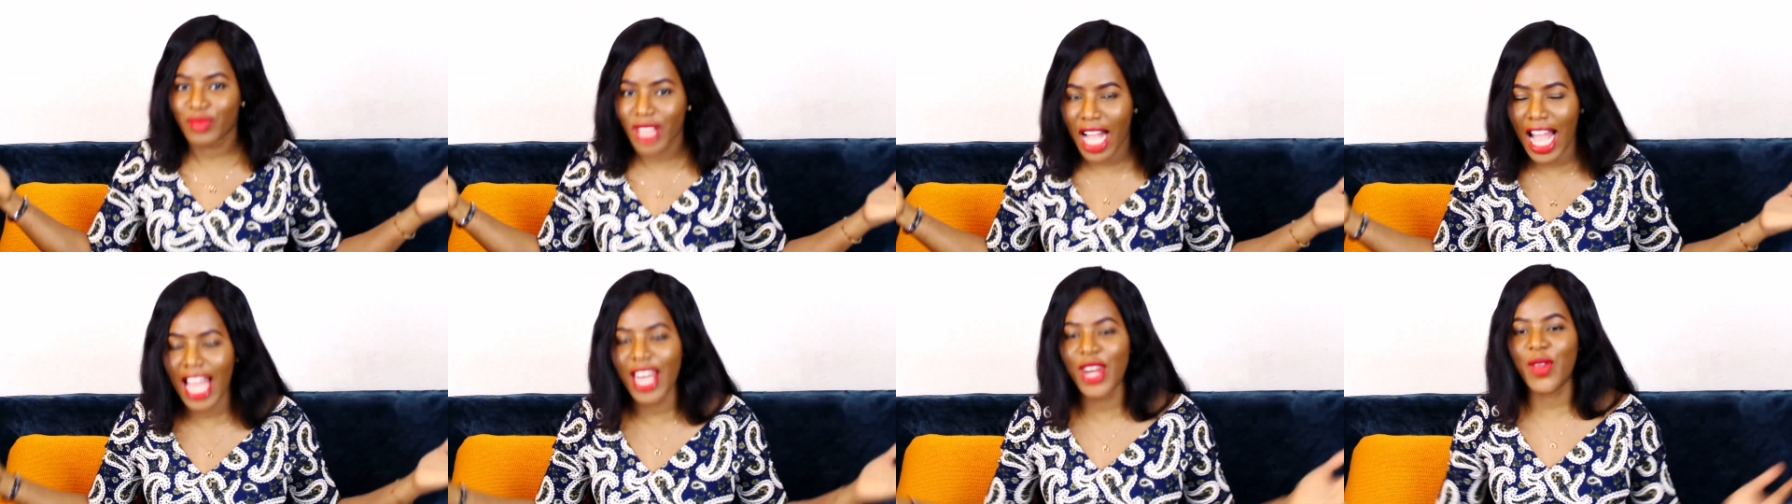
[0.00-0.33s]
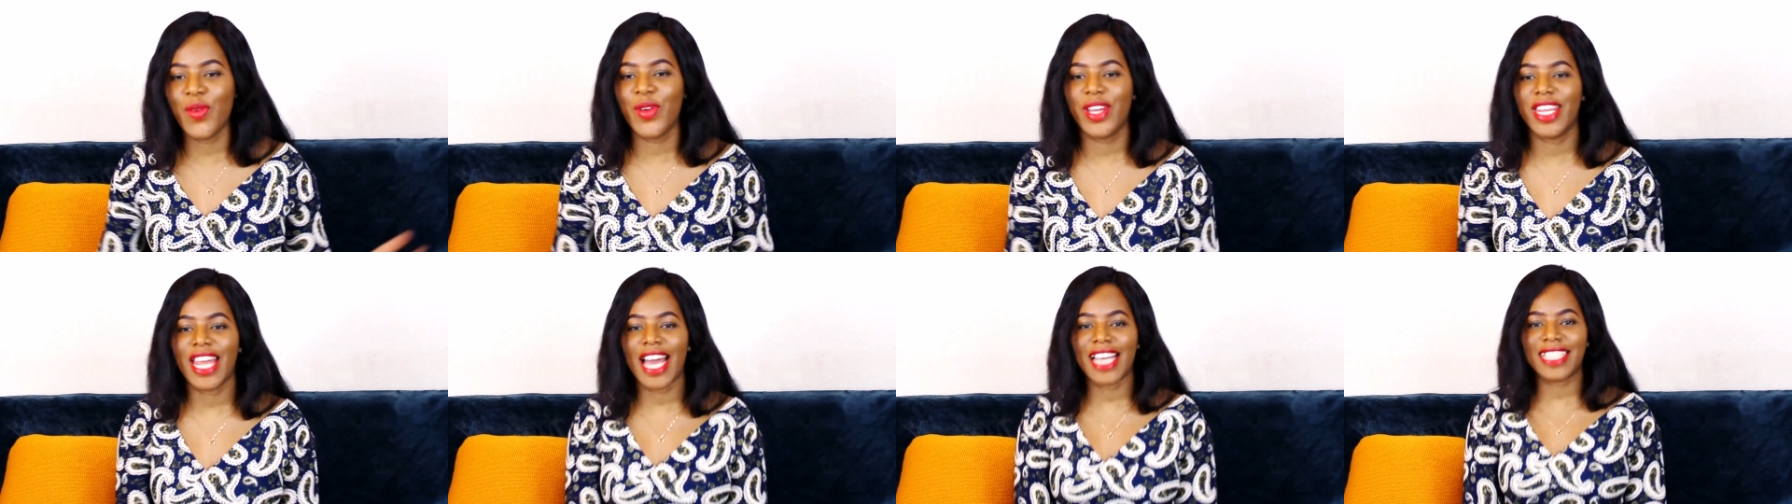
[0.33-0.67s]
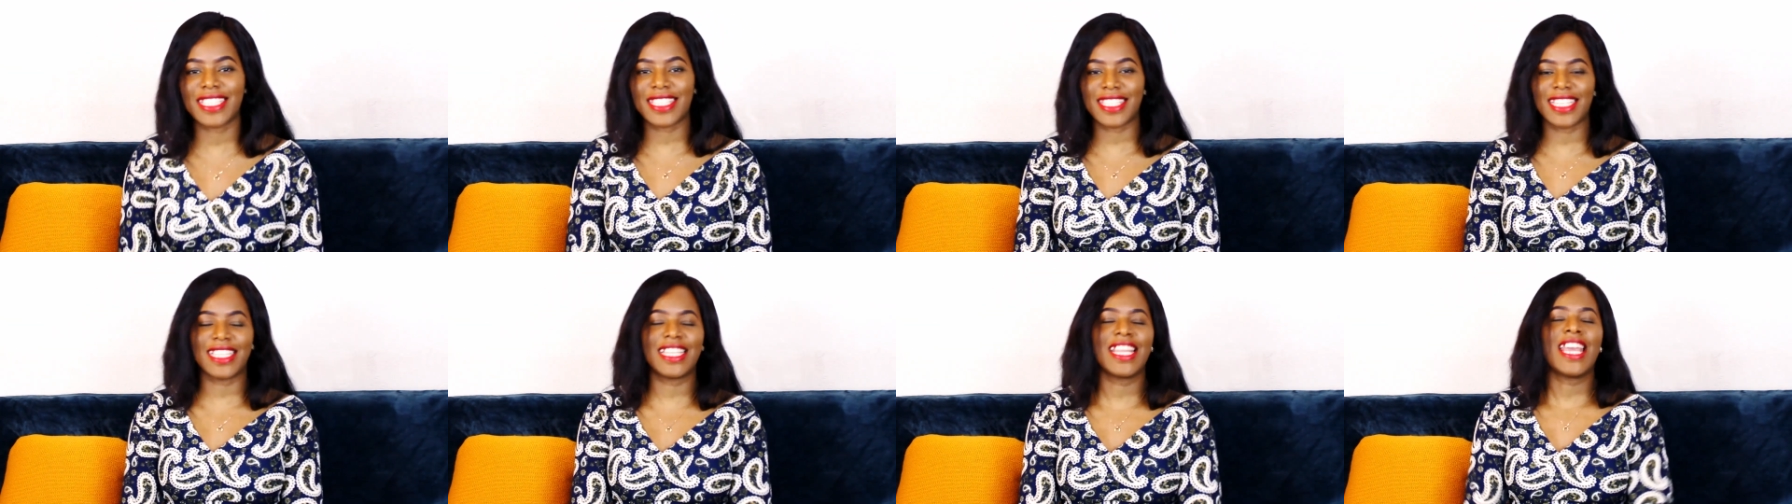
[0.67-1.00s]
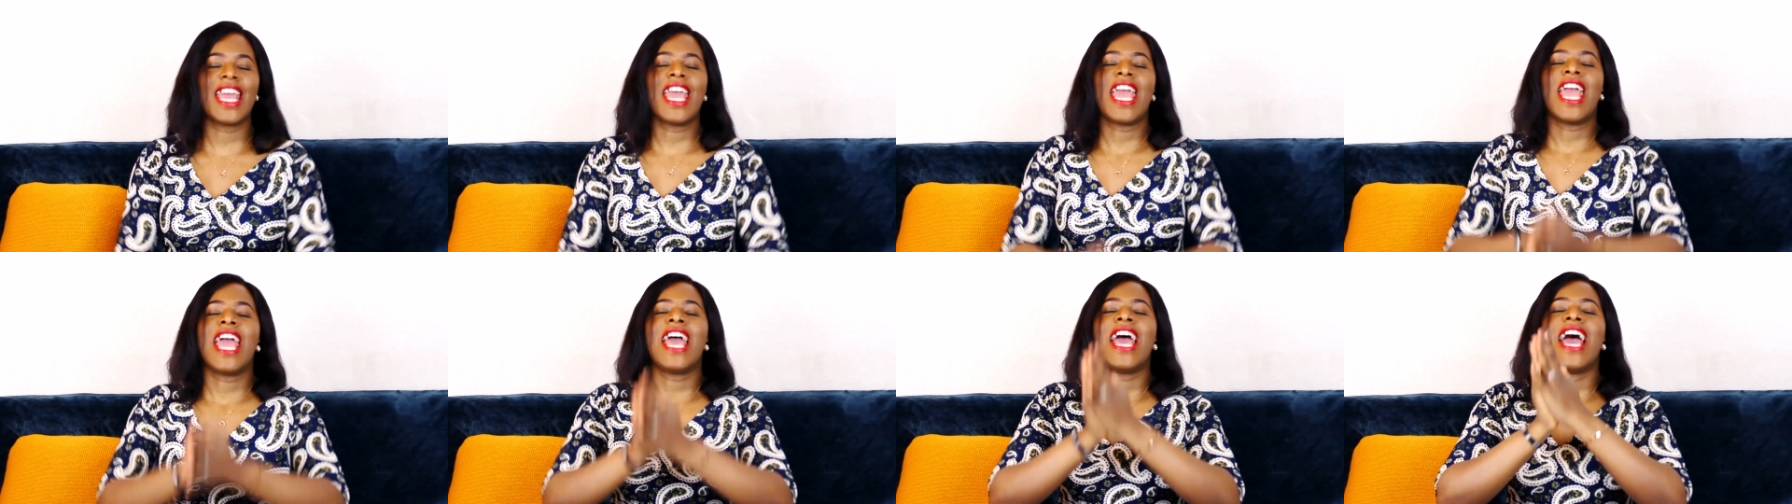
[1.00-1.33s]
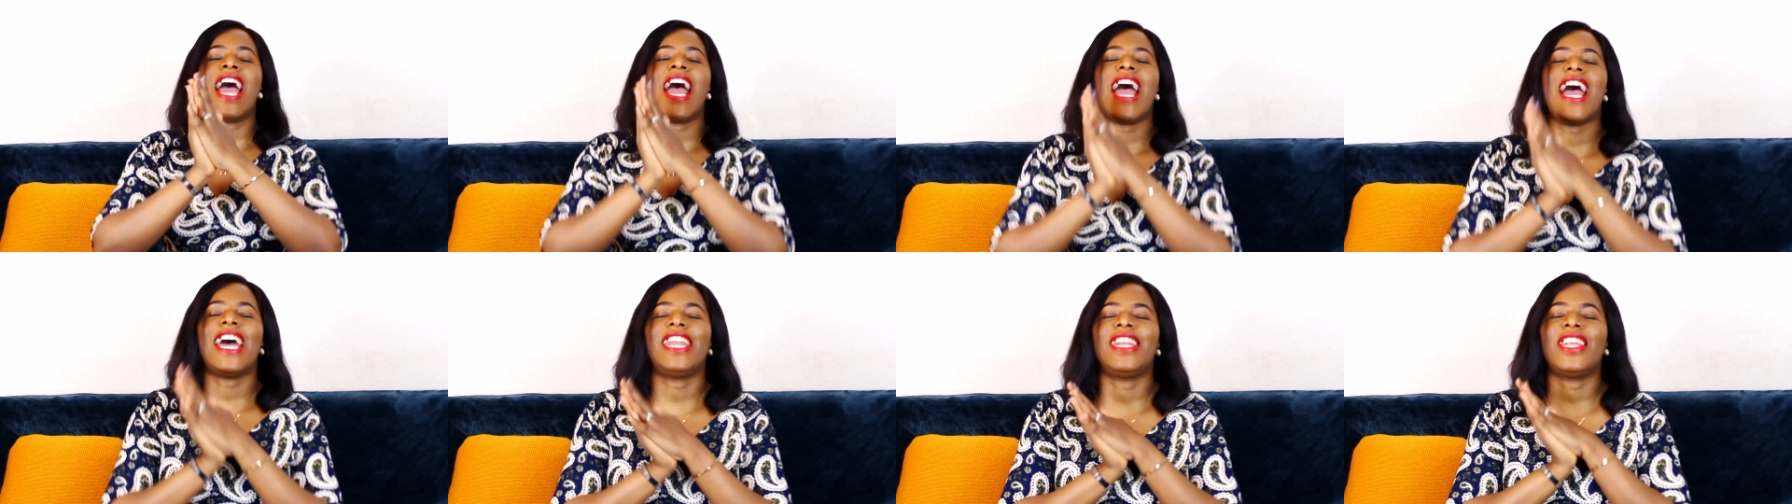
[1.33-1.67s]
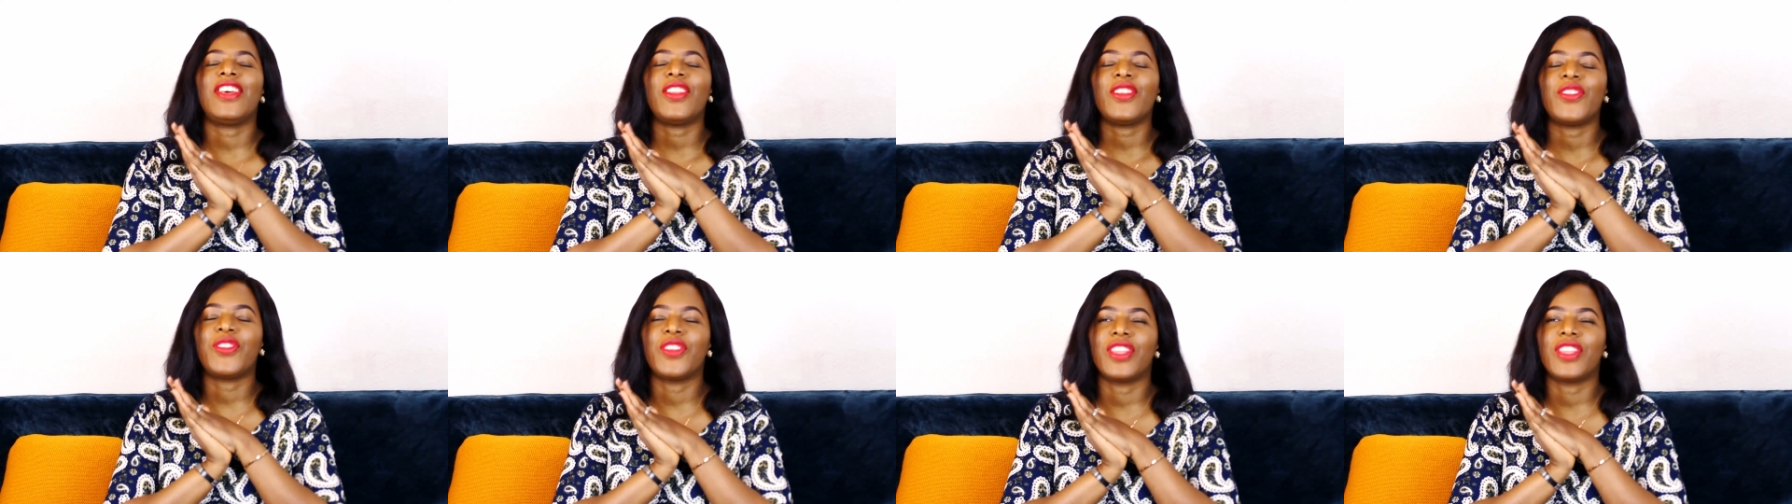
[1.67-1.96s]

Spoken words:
Anyway, that's it. Another